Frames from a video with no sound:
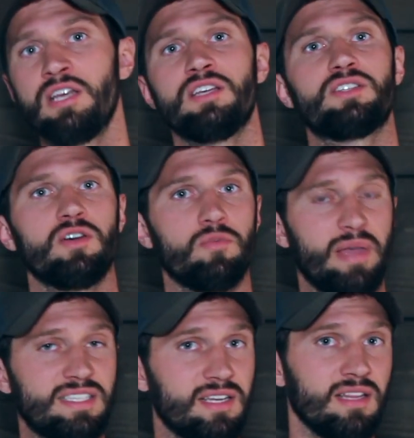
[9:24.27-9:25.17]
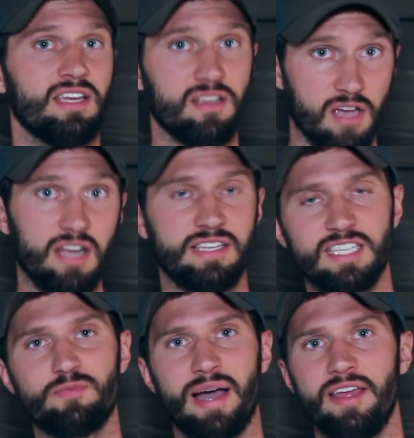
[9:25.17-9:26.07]
So basically gut
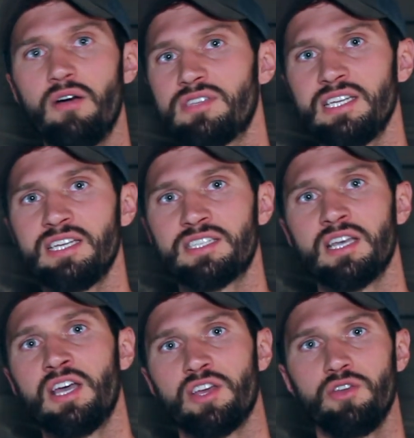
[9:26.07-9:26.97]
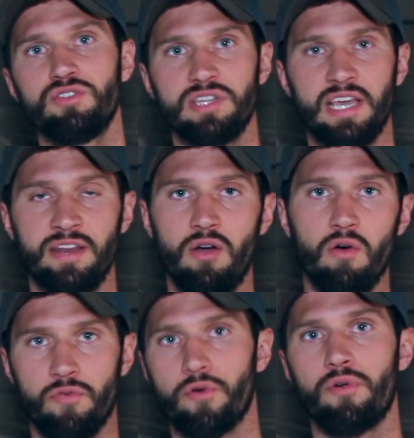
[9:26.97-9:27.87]
dysbiosis, usually an
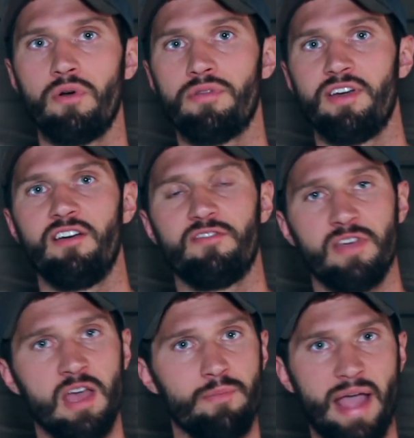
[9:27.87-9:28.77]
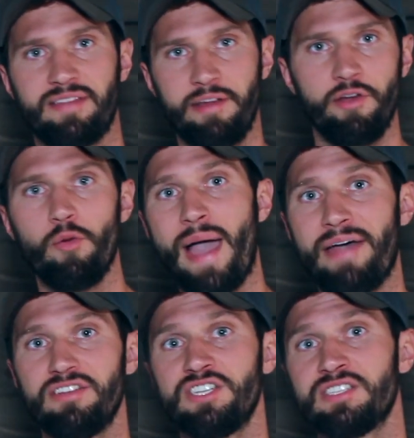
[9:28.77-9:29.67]
overgrowth of bacterial
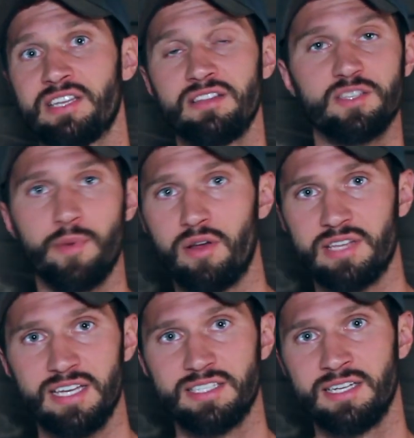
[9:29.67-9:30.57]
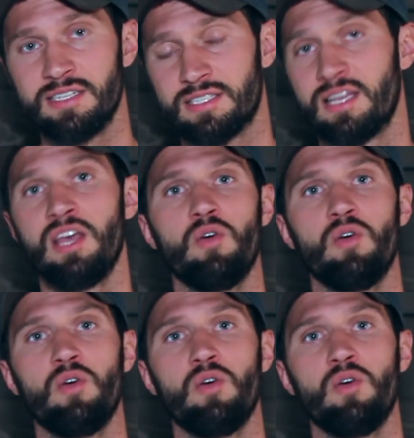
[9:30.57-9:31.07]
pathogens in the small intestines,